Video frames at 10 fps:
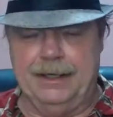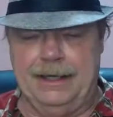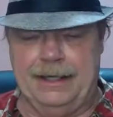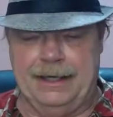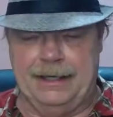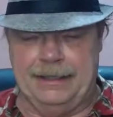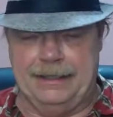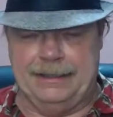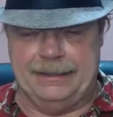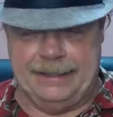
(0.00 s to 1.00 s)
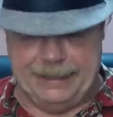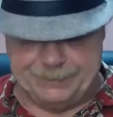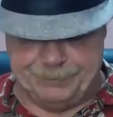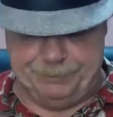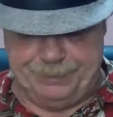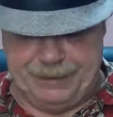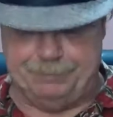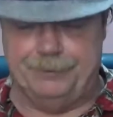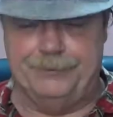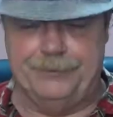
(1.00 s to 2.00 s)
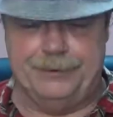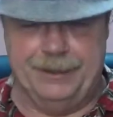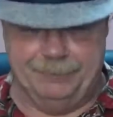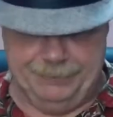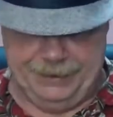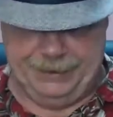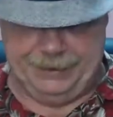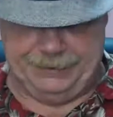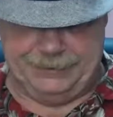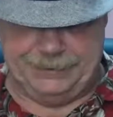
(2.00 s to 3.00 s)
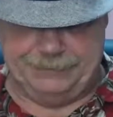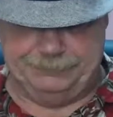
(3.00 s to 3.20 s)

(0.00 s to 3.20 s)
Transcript: And desperate people do dumb things.